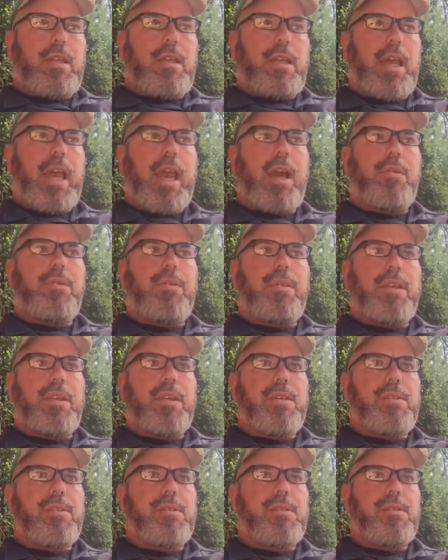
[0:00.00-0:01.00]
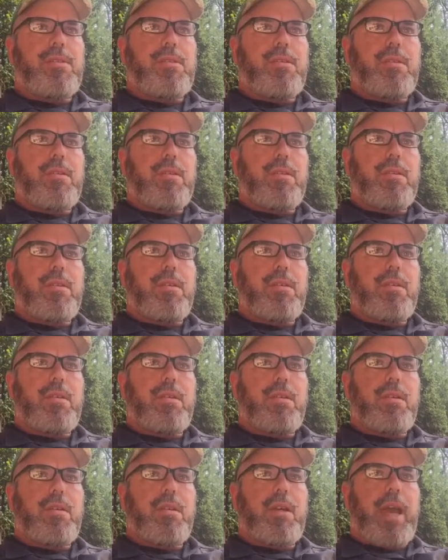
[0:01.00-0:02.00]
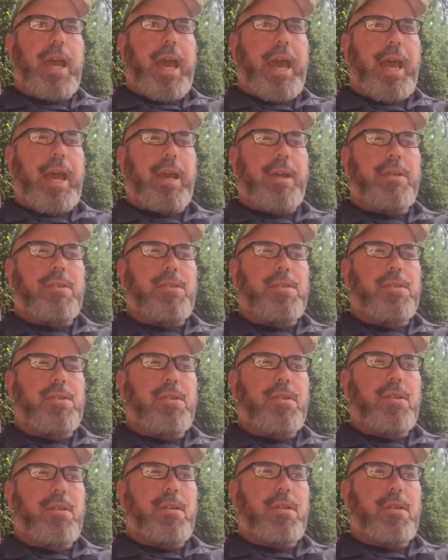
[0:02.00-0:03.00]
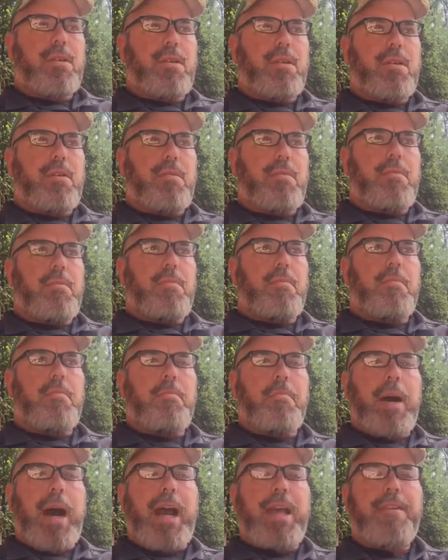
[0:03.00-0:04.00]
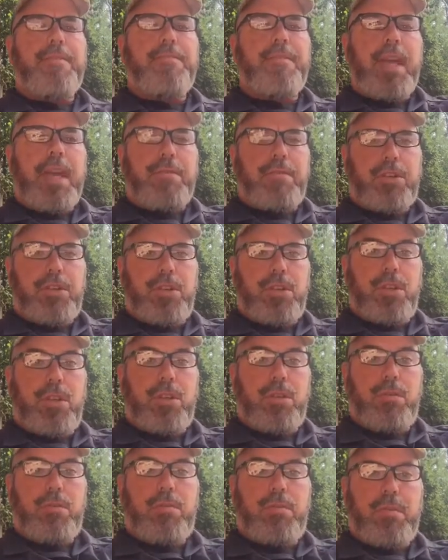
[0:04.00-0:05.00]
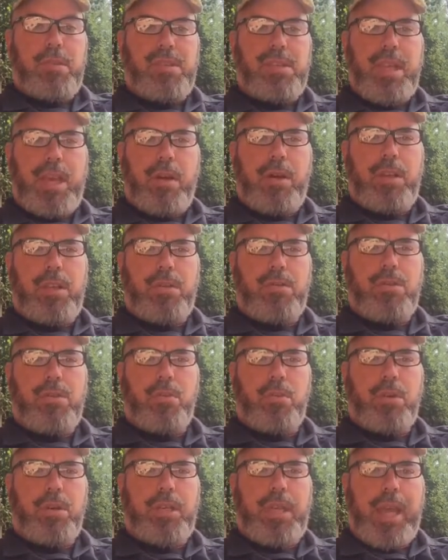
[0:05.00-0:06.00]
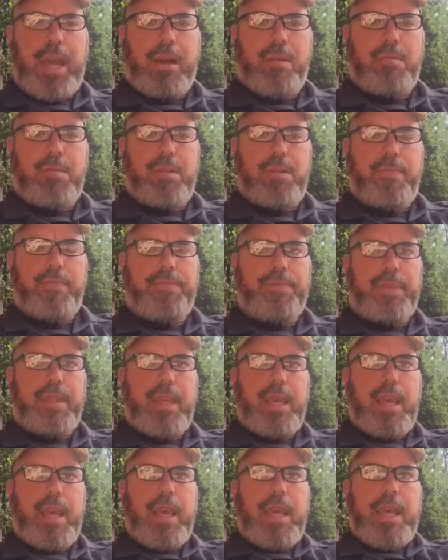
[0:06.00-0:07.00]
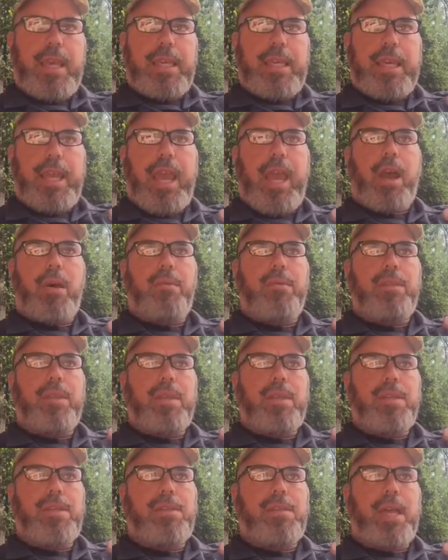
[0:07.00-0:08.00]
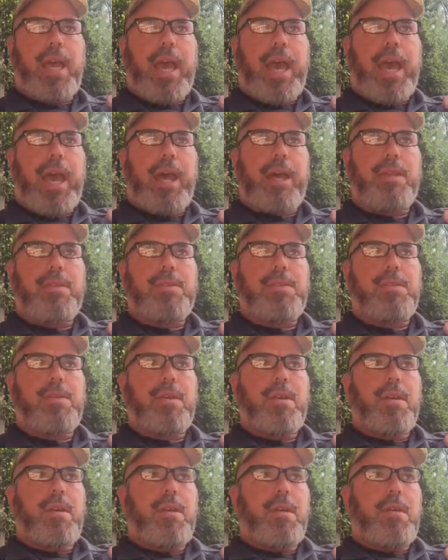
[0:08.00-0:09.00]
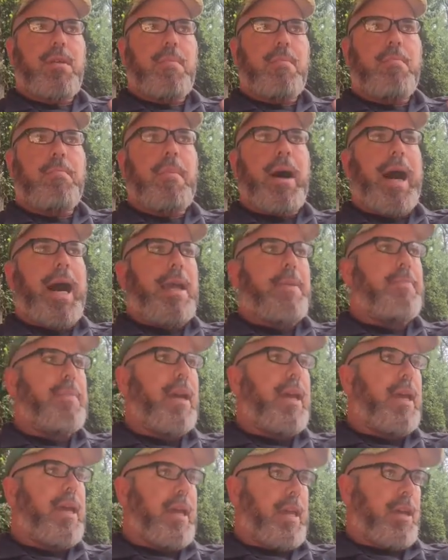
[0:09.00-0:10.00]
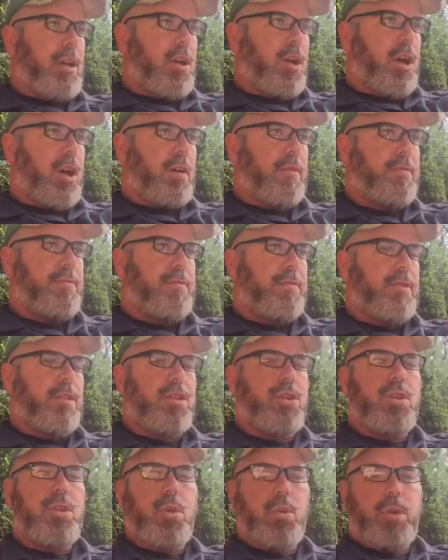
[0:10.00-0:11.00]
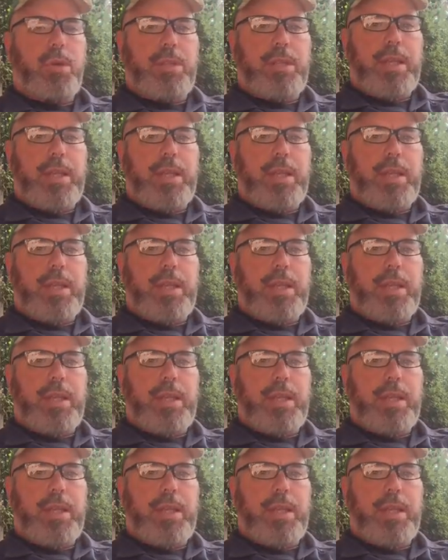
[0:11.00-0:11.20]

Count this as my favor to you. You see how I use the word count? Count this as my paying off your